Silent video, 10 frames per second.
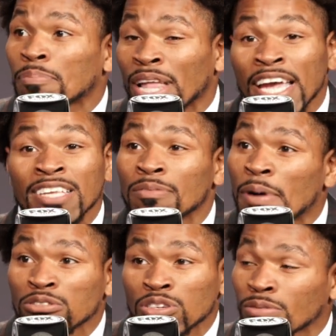But you
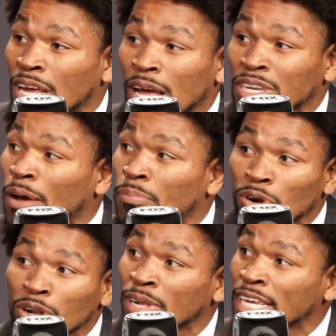got to admit, it
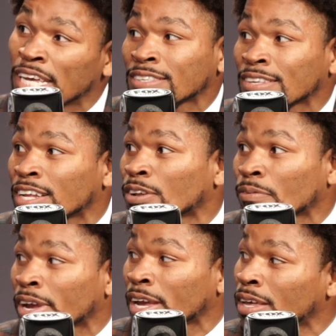looks a lot more
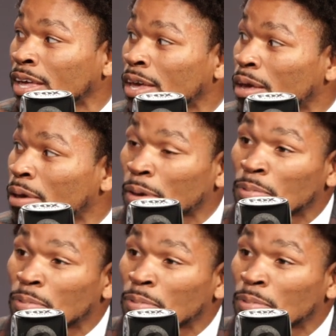promising now.